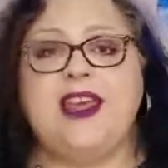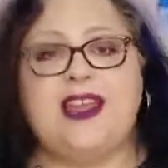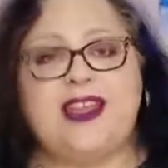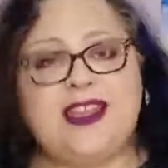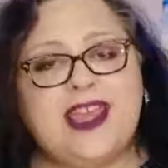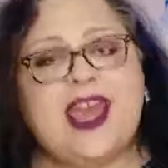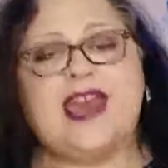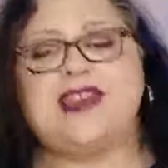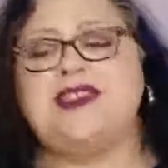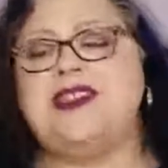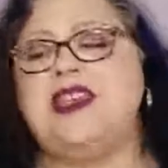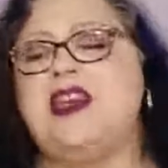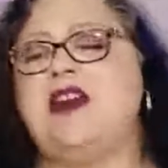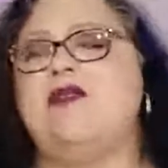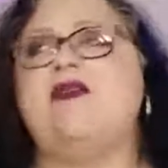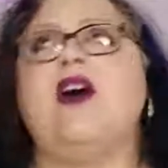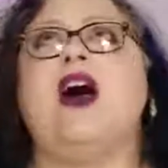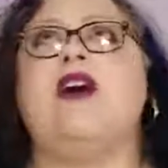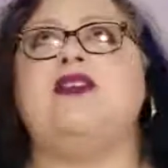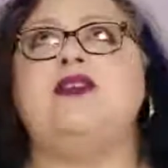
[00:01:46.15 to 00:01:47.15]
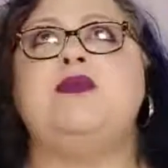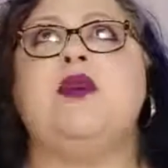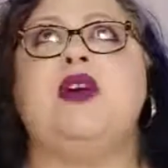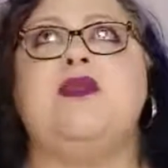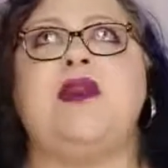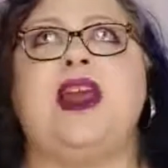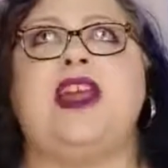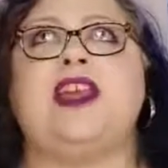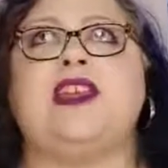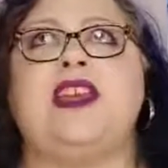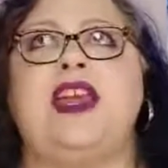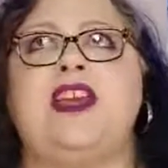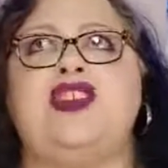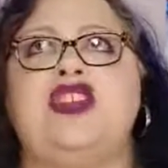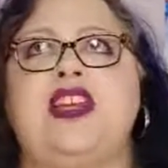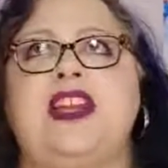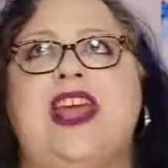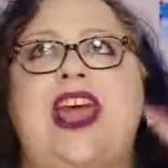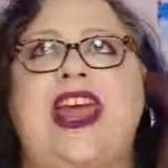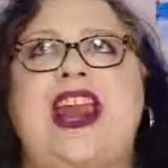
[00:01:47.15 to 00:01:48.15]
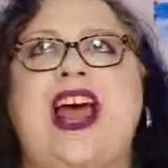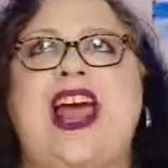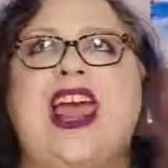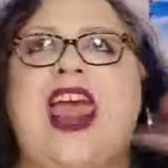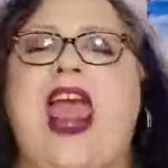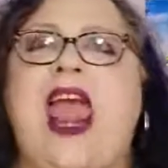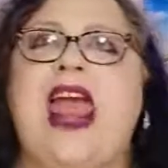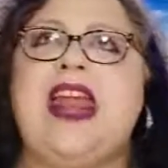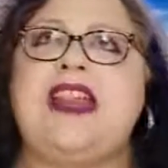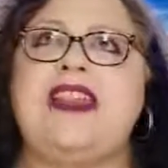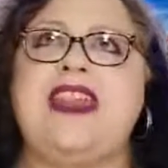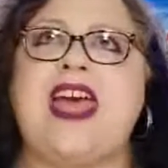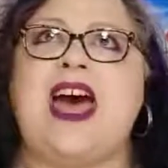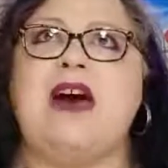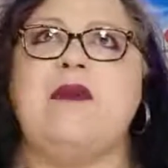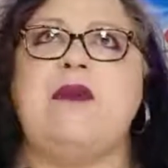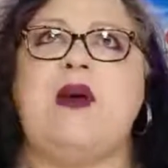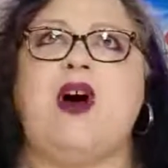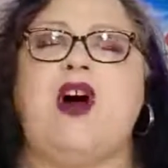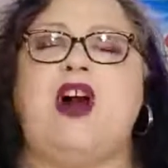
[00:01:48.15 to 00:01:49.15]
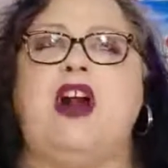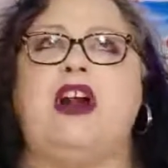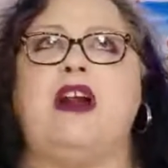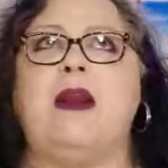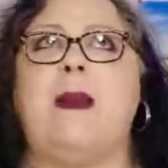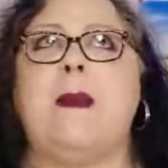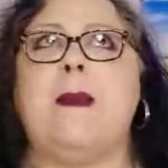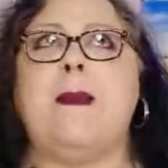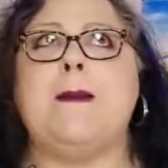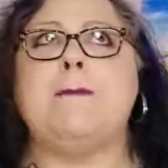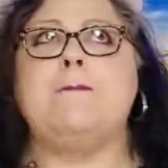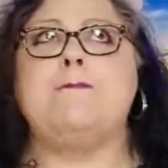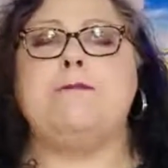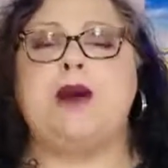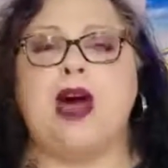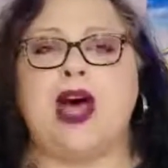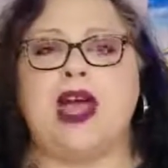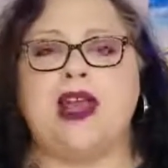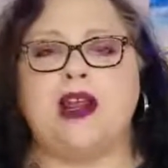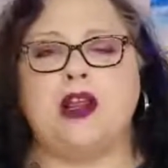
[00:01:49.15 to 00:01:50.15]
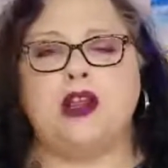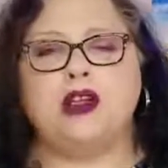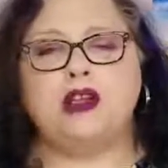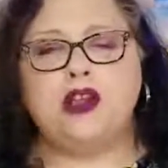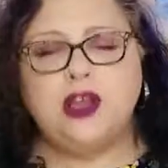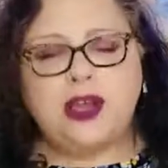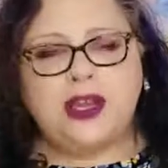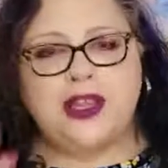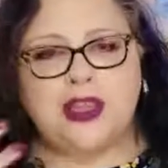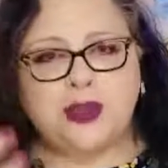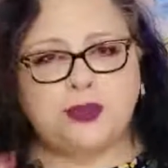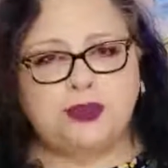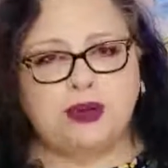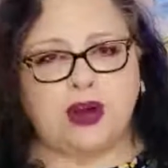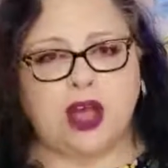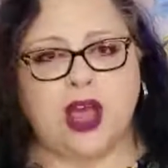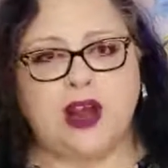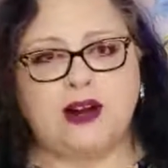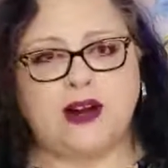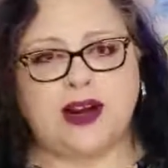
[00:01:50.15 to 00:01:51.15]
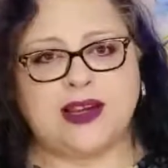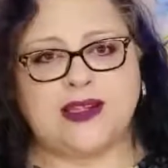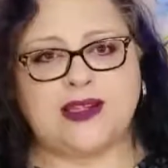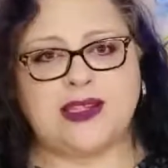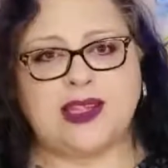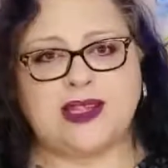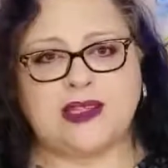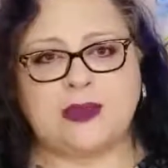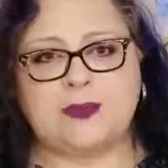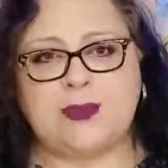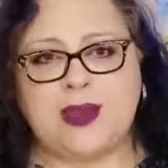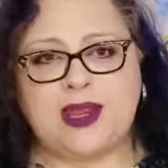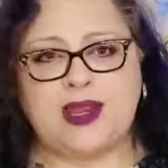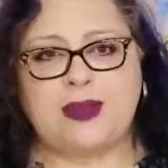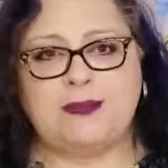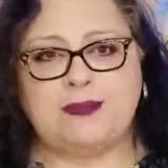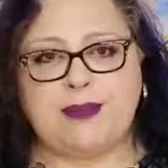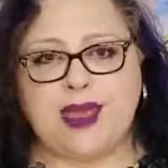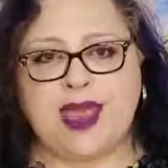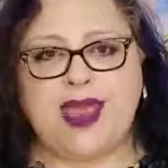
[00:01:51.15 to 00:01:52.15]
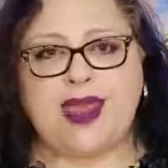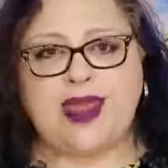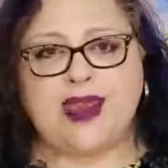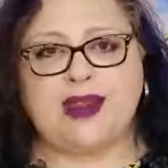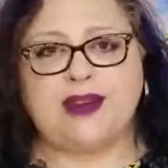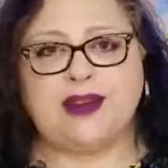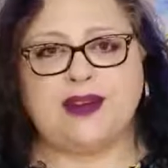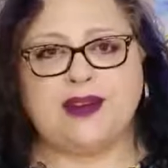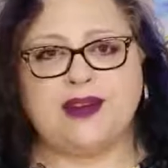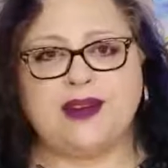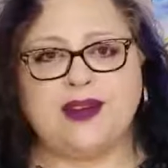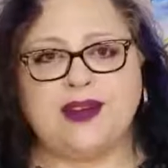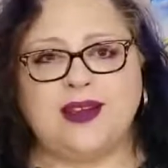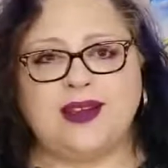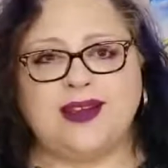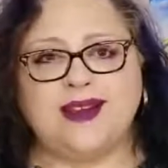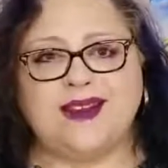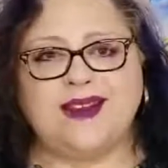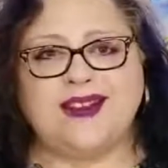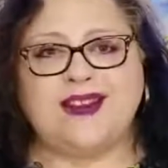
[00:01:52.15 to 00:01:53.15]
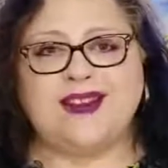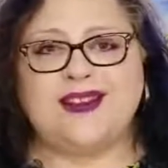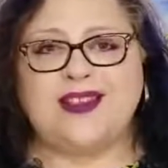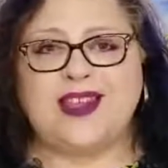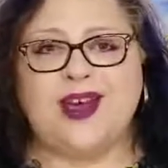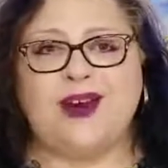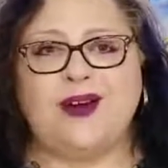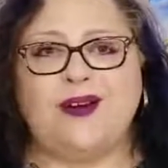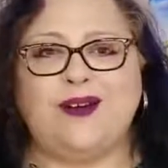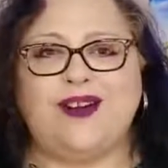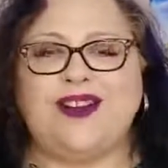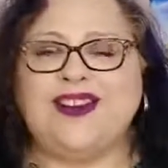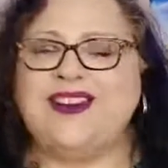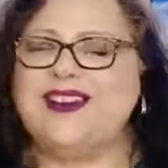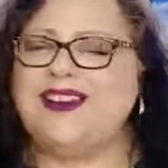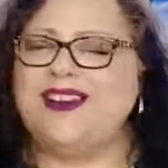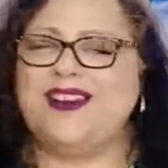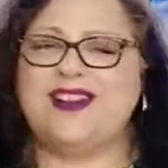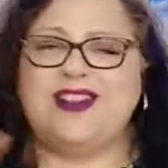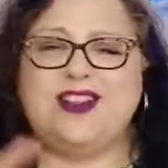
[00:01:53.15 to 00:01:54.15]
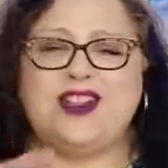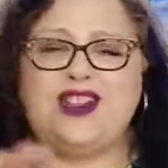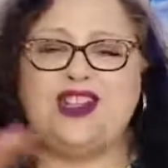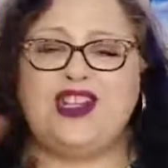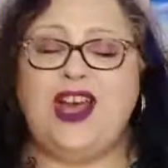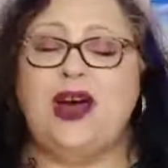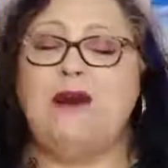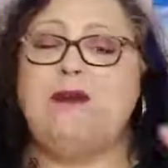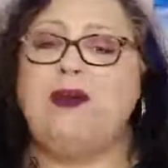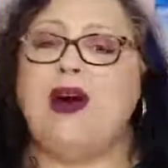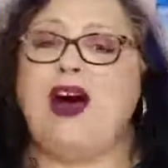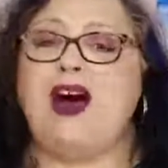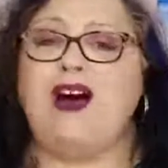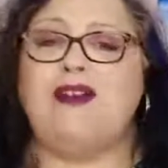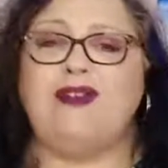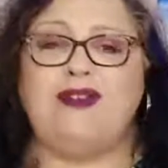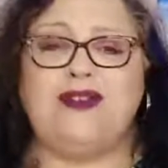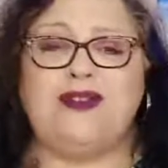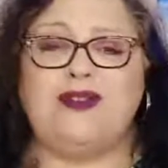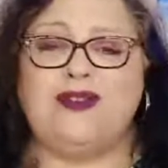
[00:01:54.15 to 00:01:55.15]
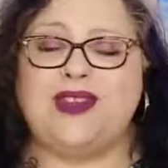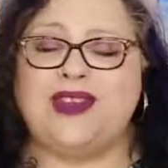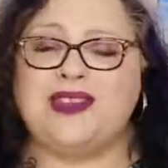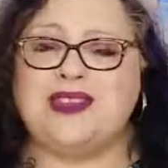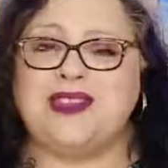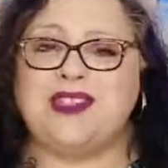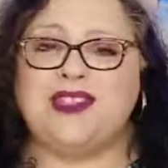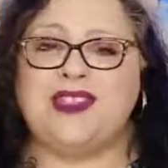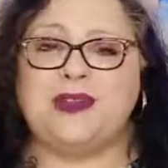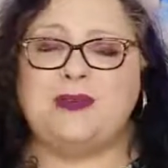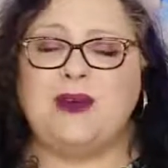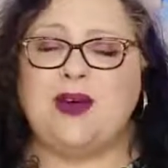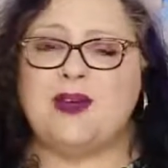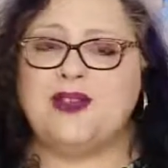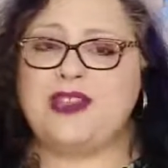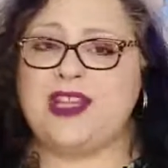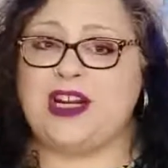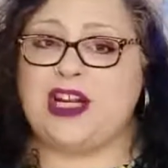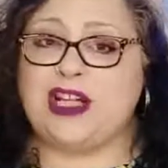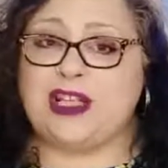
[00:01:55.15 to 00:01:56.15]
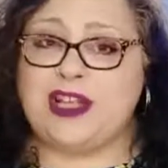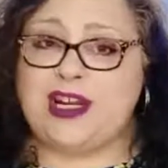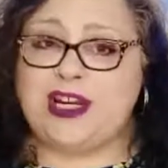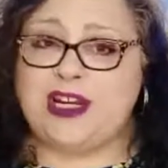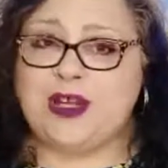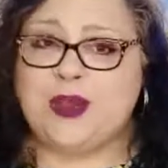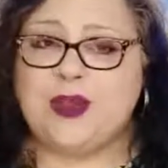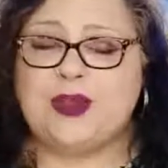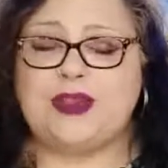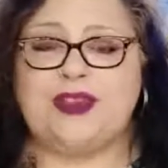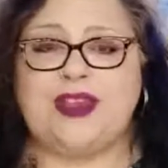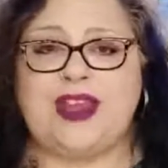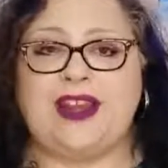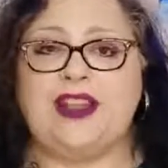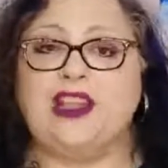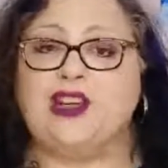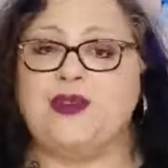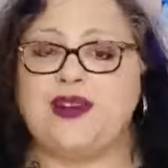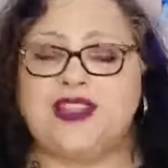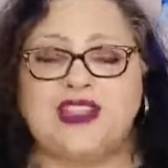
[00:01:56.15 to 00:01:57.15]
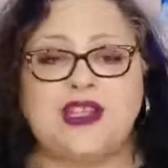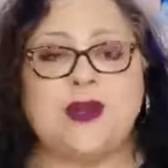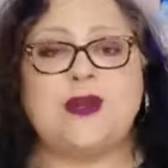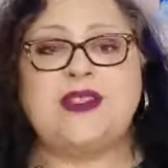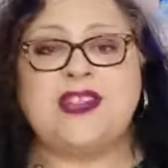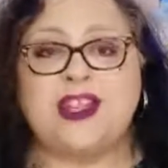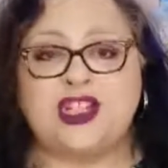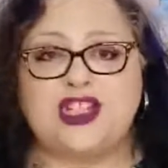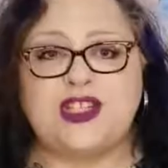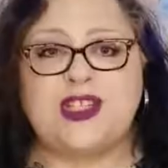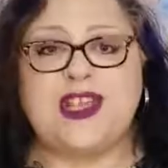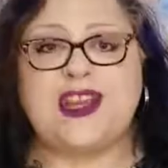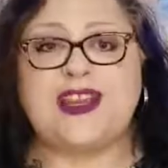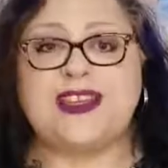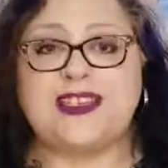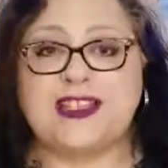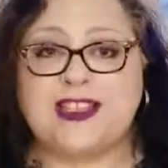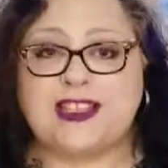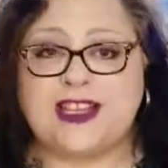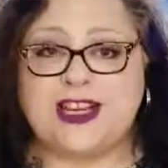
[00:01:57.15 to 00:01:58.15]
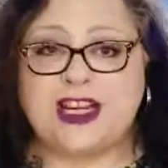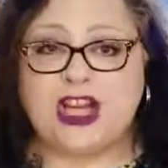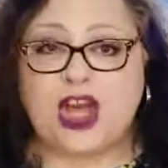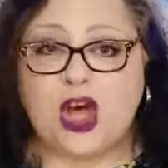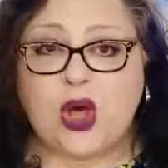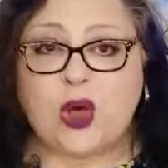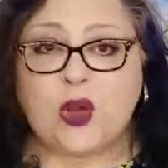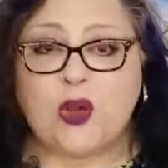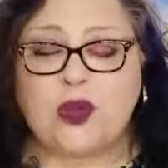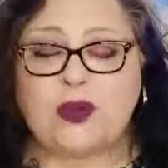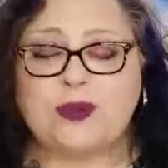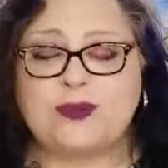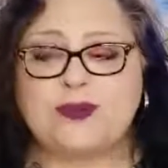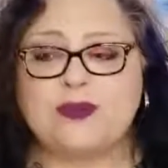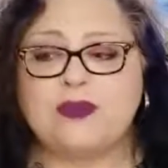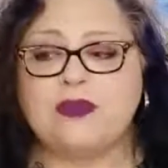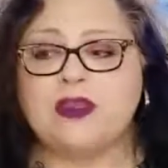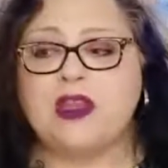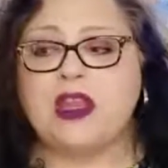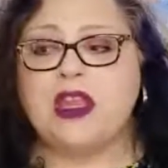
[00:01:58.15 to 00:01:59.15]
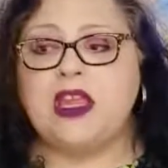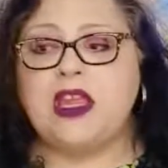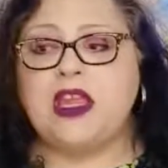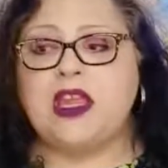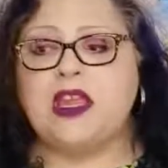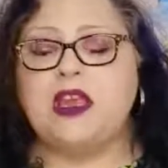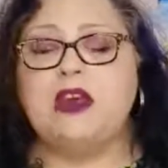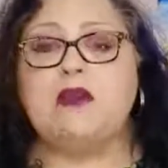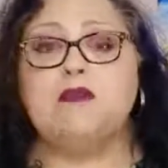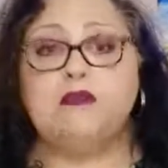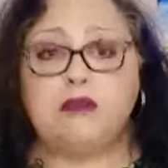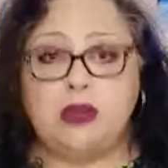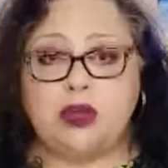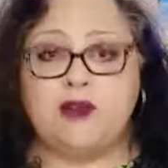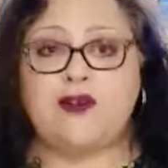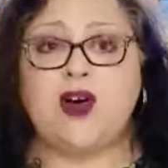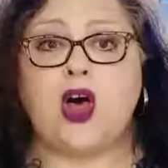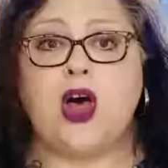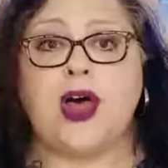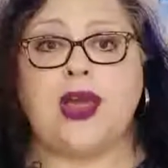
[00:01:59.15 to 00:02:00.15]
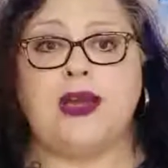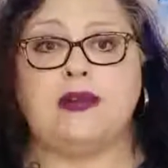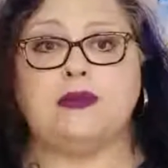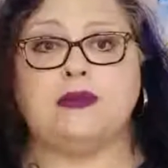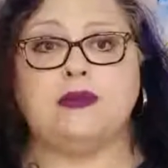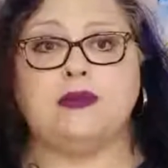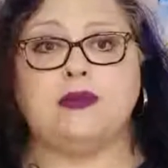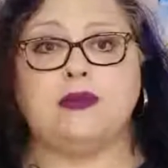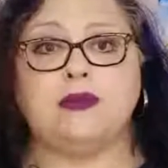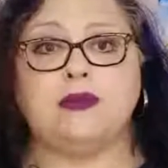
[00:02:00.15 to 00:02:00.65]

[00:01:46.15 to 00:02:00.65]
Yes, it involves more regulation, and I hate that part, but look at the progress that's being made. So jump off this supposed clean coal thing. There is no such thing as clean coal. Move on.